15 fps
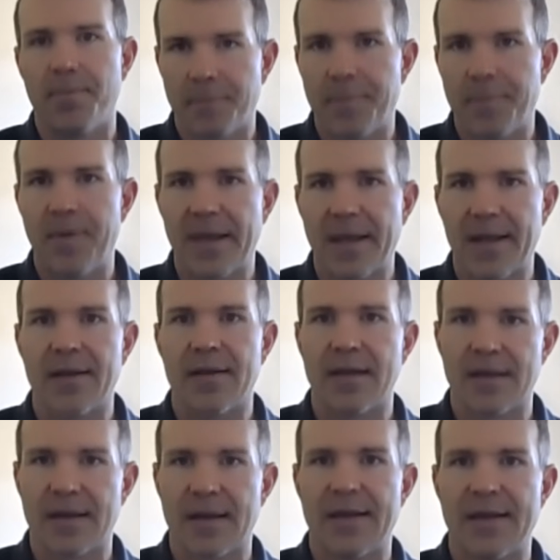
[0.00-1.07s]
big
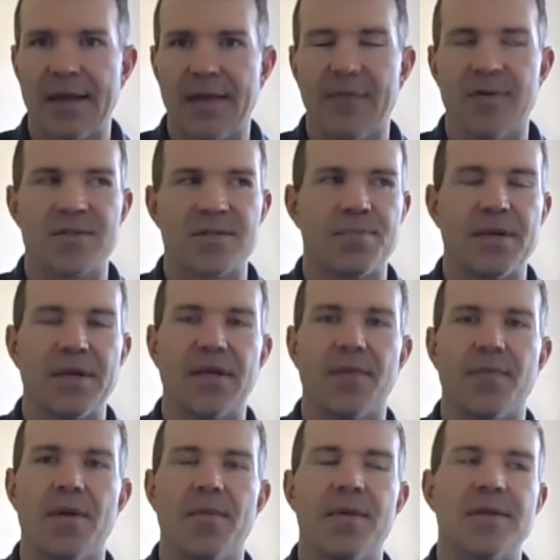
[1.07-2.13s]
endeavors and big
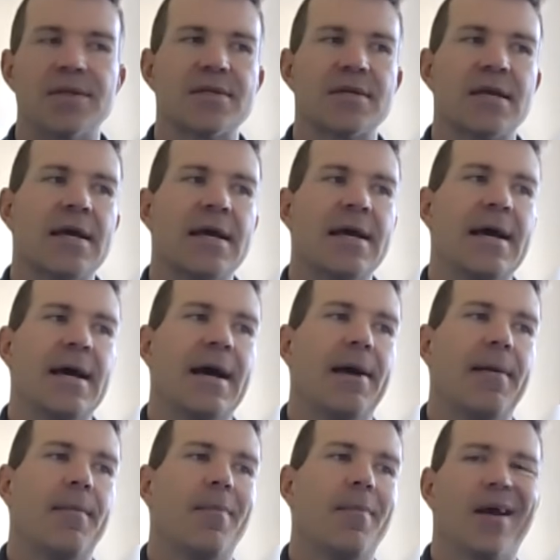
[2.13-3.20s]
commitments.
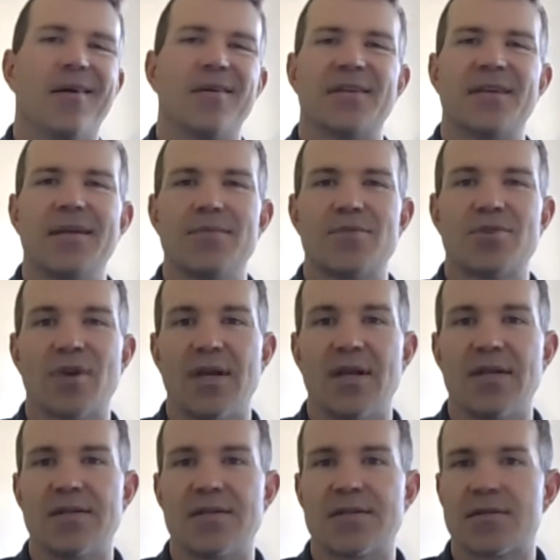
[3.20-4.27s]
But our team
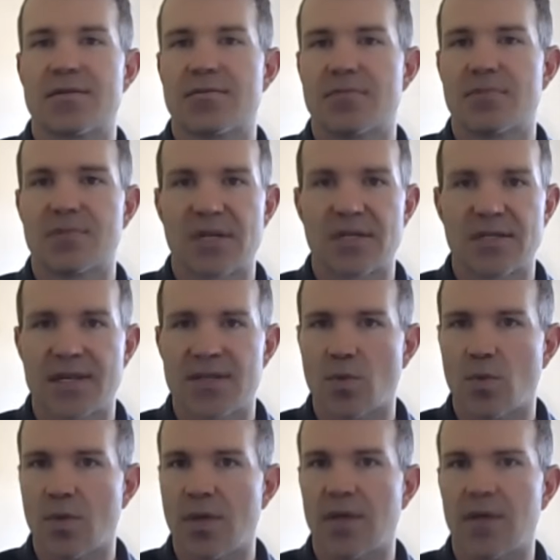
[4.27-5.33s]
trains 6 days a
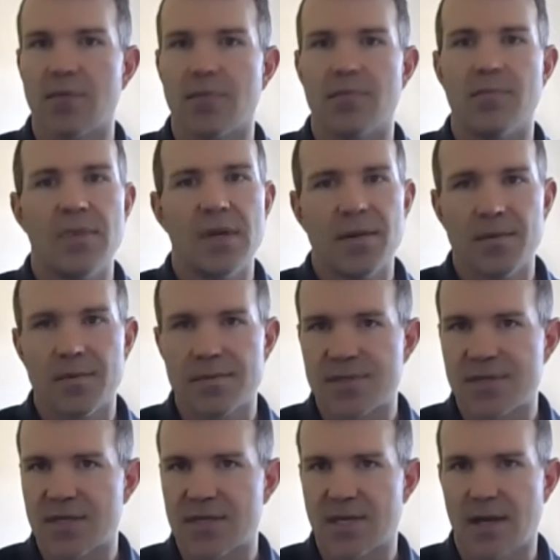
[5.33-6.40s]
week, minimum
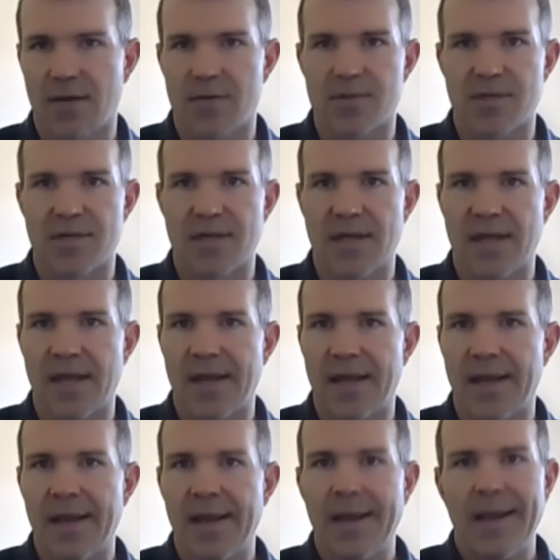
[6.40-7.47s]
6 hours a day.
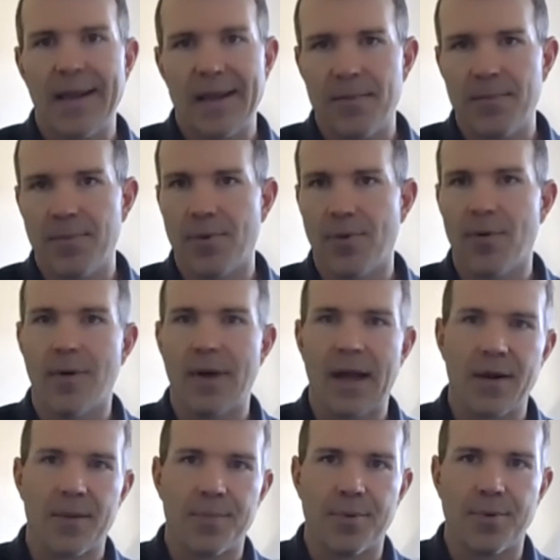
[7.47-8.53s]
in pool,
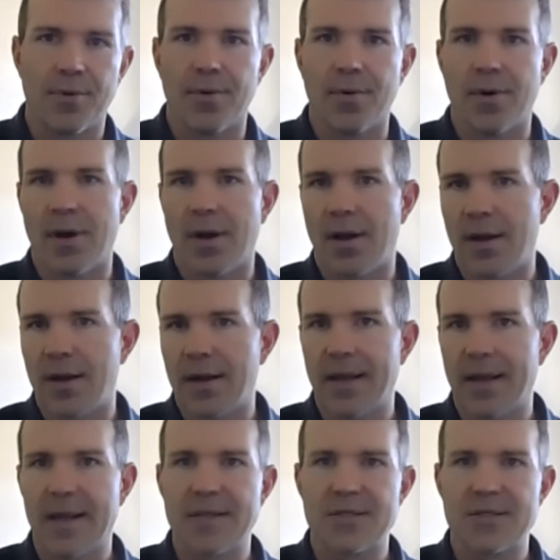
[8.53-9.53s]
out of pool, on land,